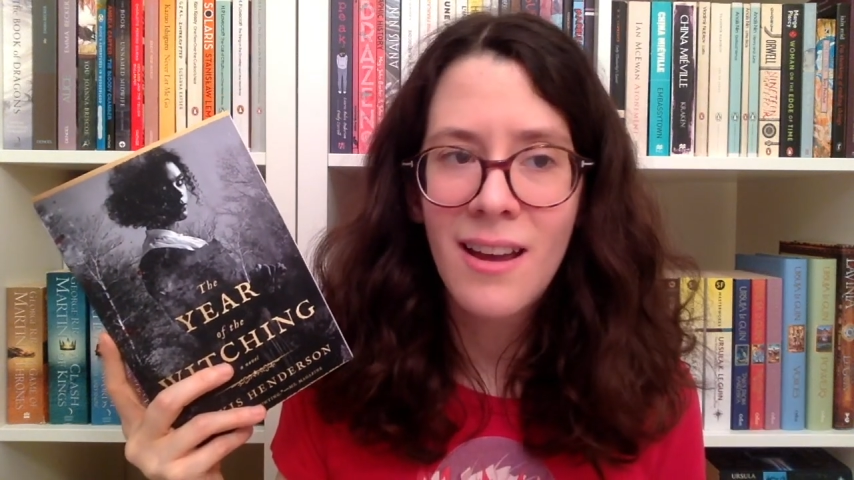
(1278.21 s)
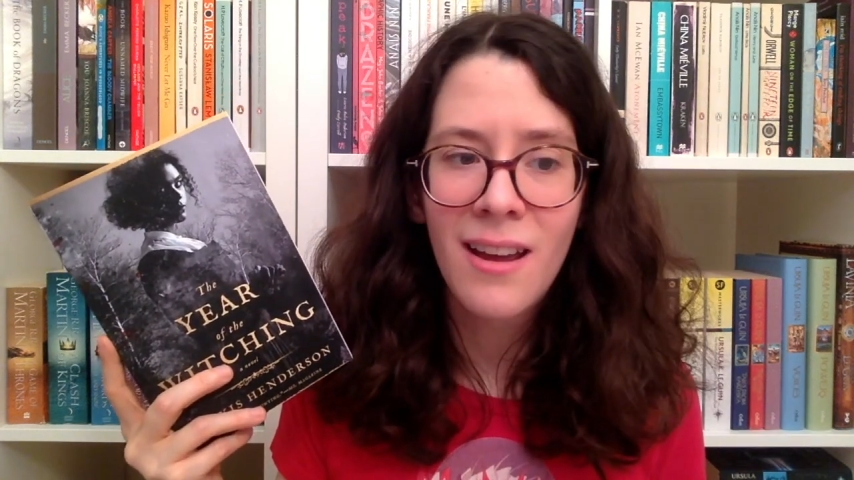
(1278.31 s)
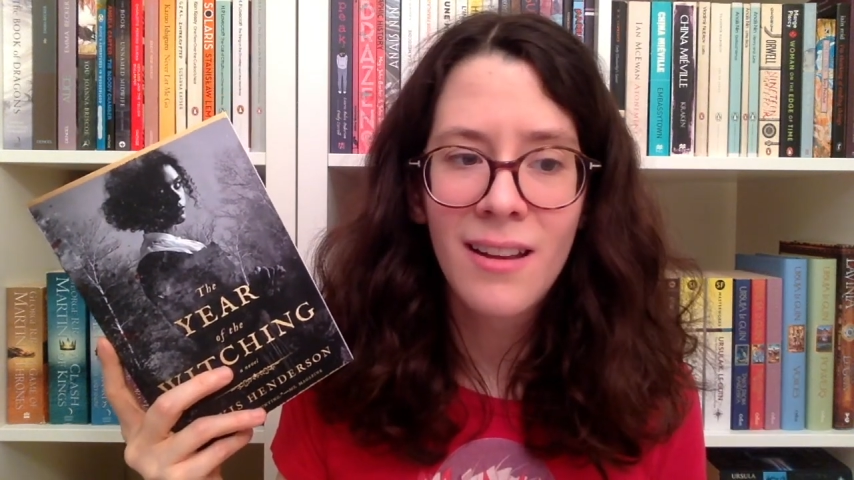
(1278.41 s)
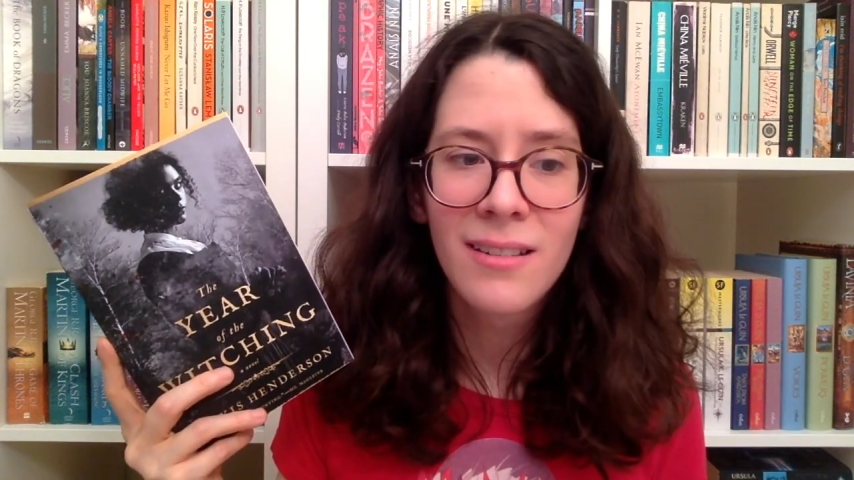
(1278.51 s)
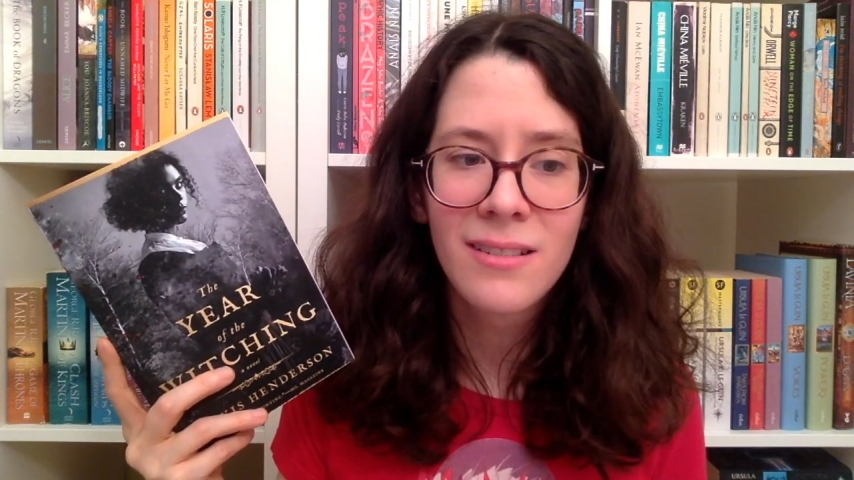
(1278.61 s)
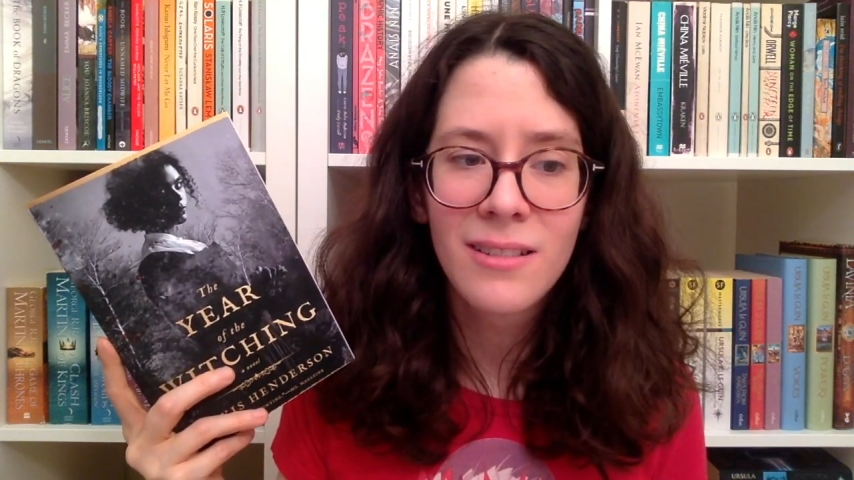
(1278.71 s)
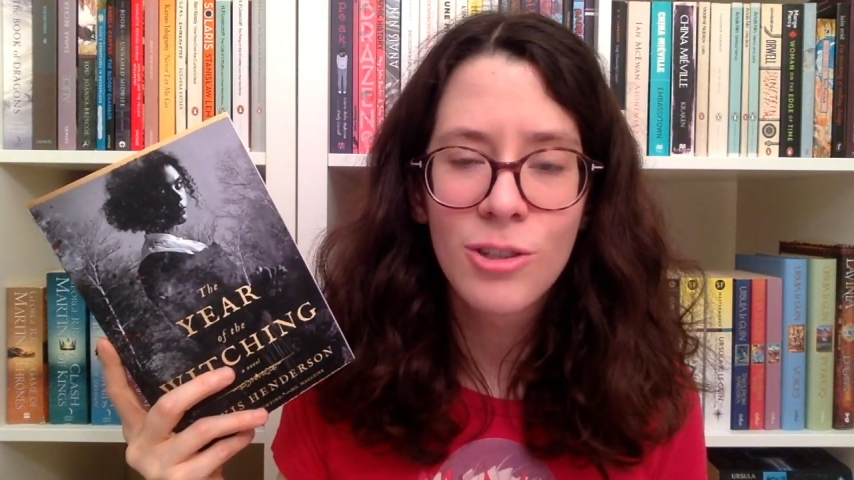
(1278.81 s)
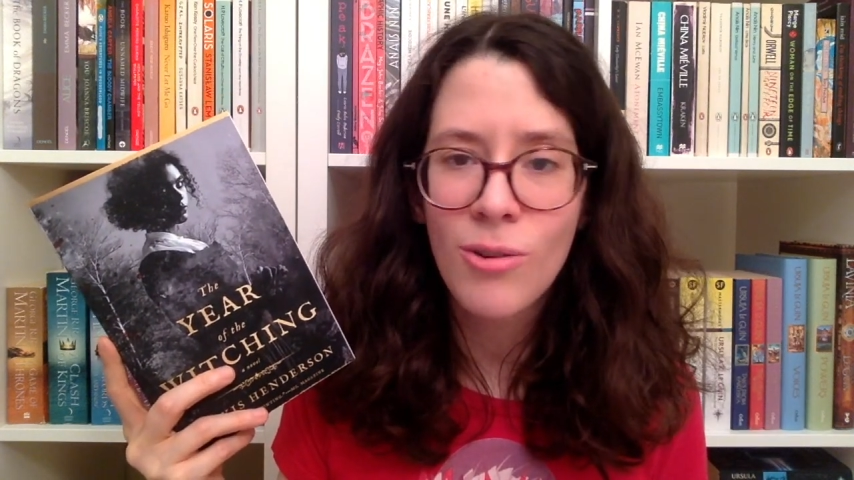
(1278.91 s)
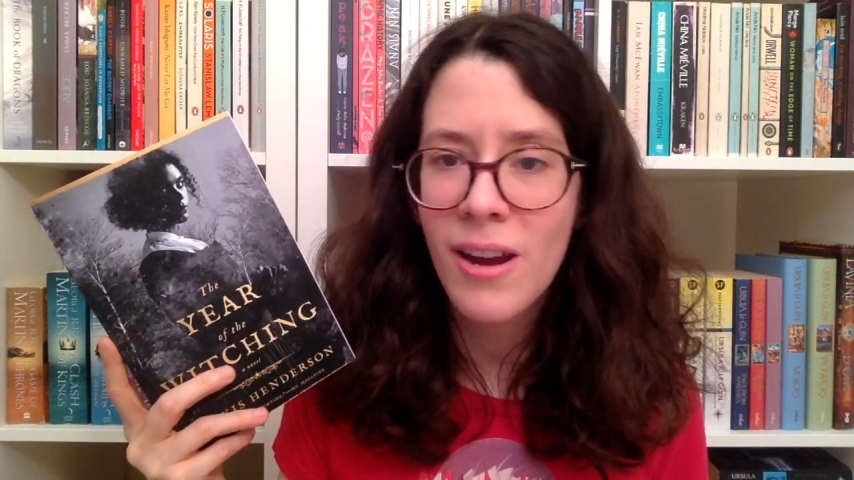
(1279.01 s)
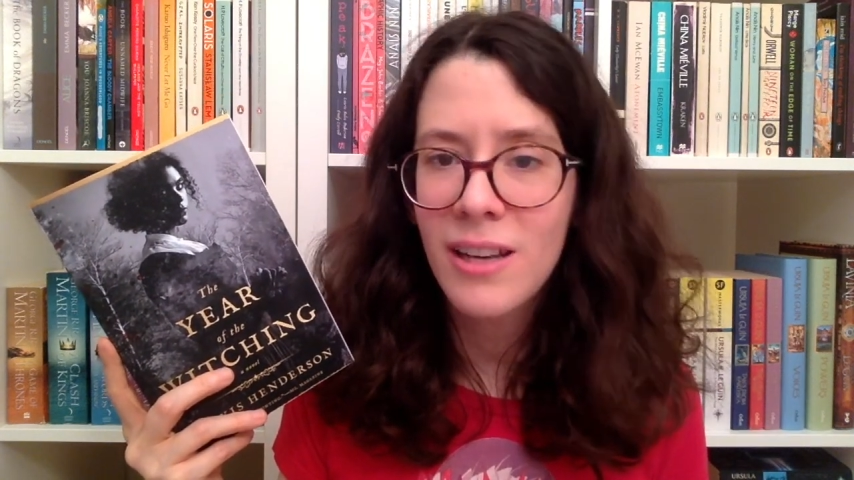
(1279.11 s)
and
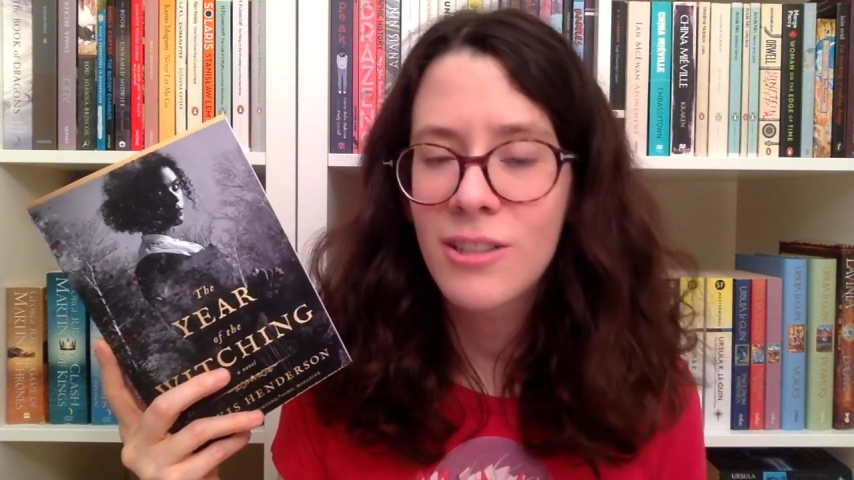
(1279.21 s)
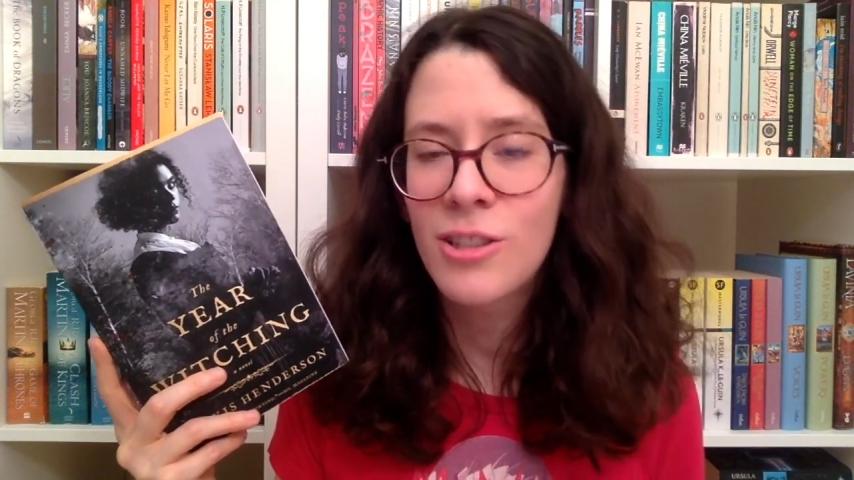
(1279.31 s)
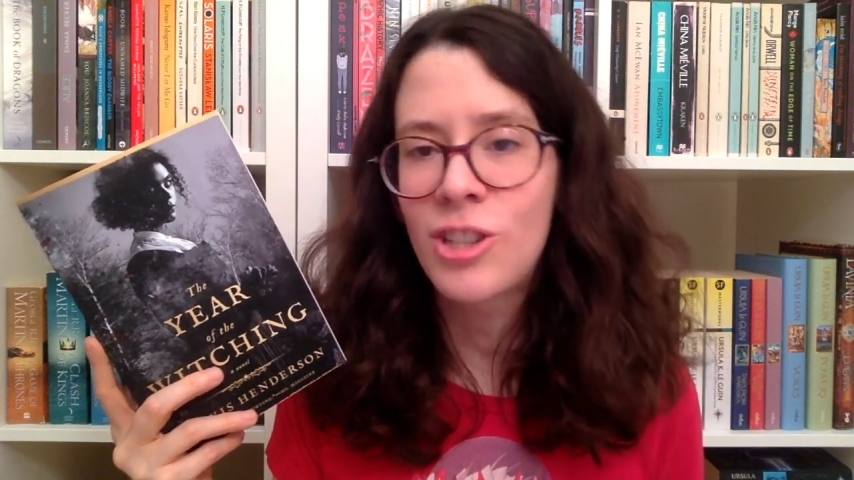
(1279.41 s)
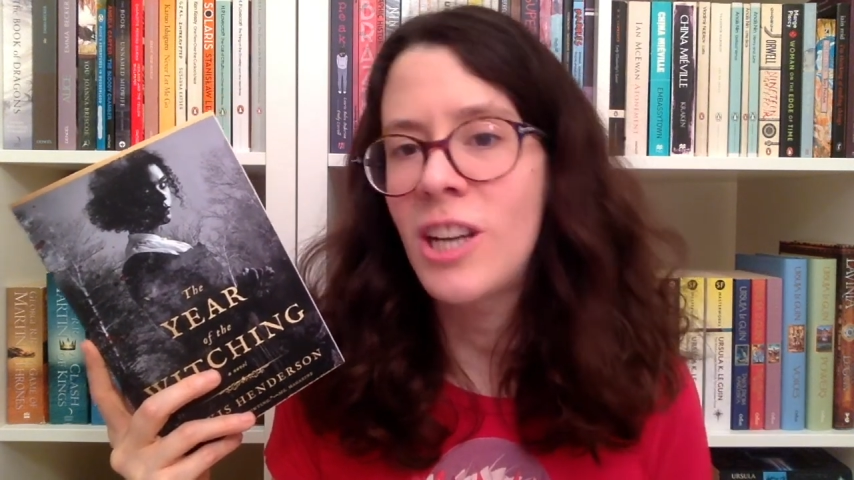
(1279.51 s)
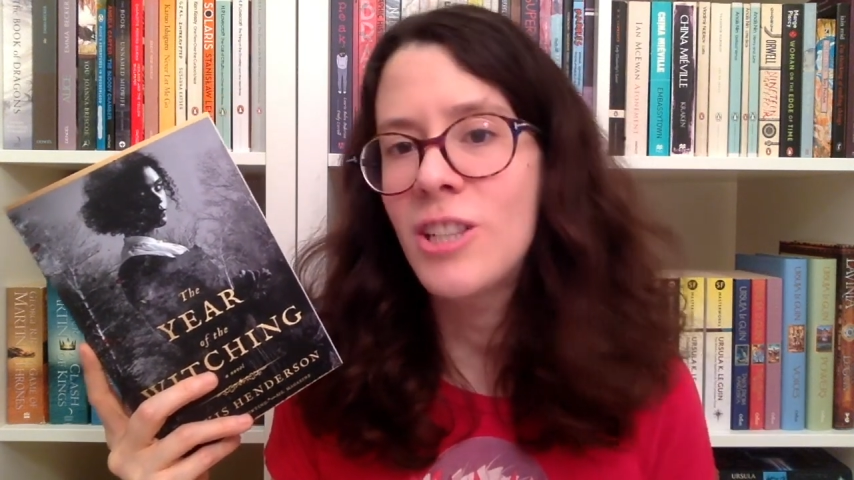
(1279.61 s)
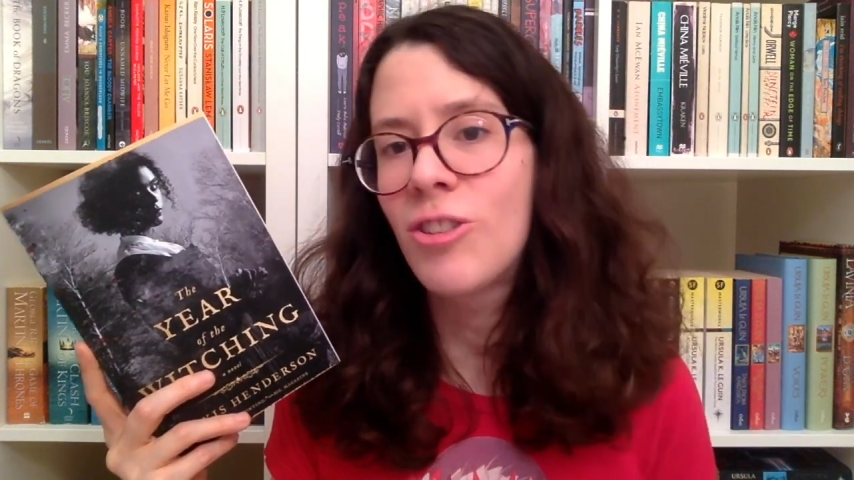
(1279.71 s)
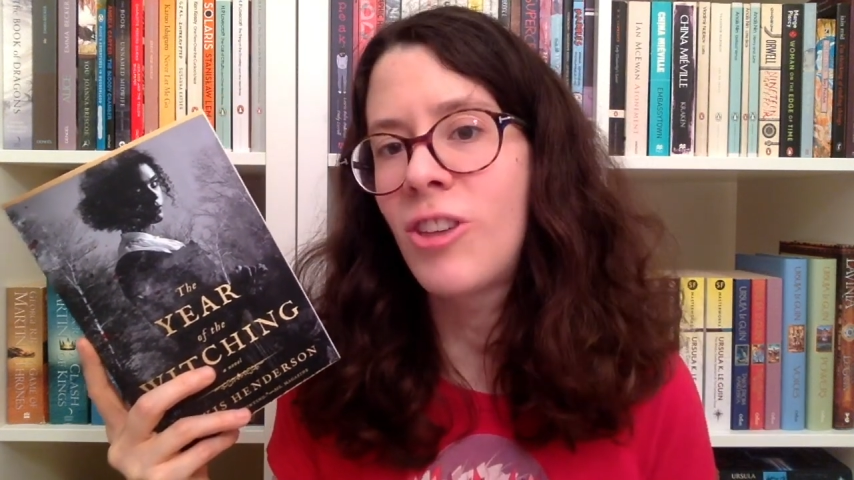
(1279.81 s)
trying to change